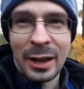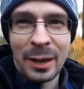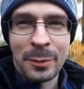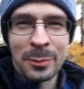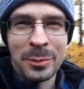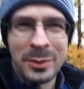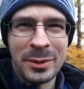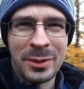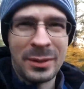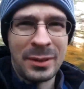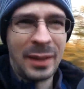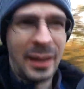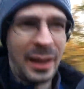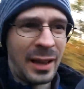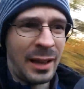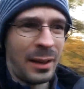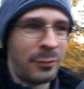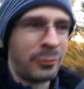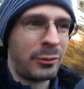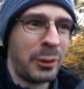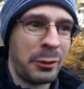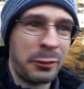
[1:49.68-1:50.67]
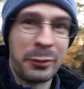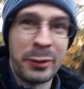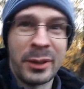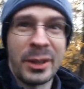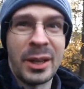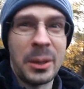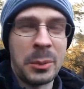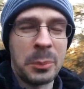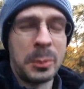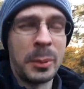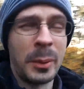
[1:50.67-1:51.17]
apps, they have different
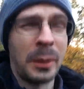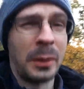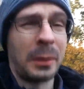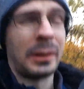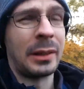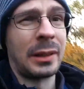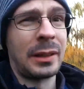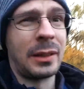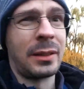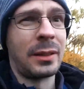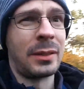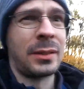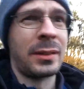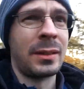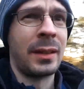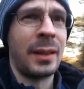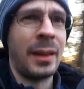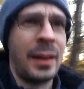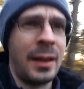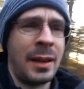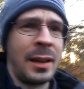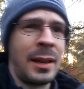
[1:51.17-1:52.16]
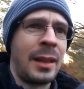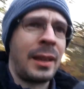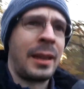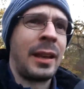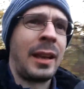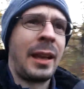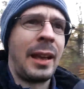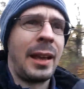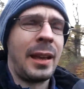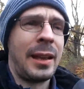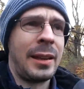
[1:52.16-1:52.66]
capabilities,
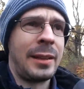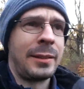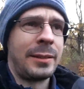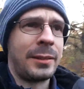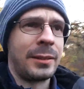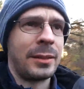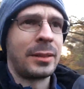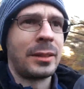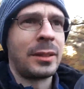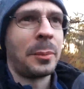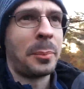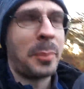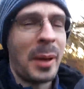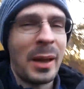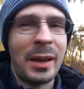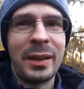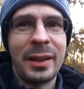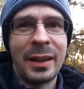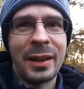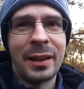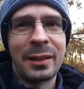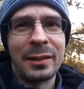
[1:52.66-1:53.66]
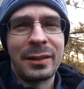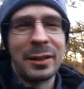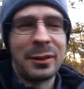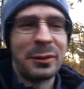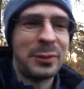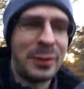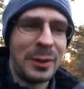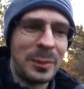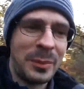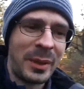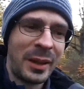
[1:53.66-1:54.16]
and depending on if
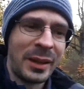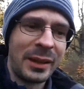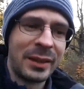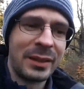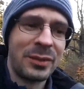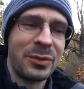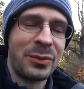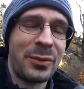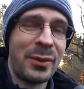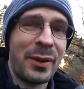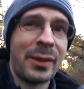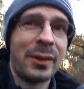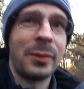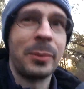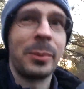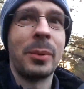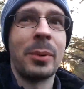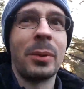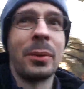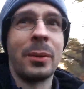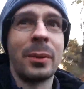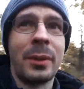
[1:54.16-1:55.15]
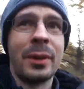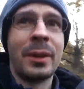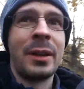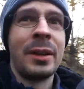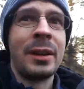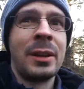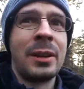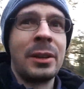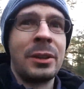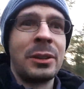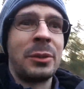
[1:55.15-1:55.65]
something is available,
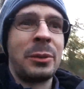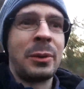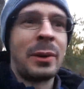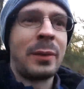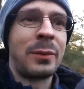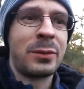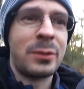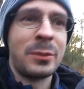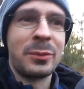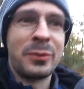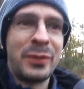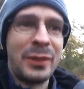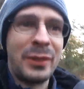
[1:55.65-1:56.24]
you have some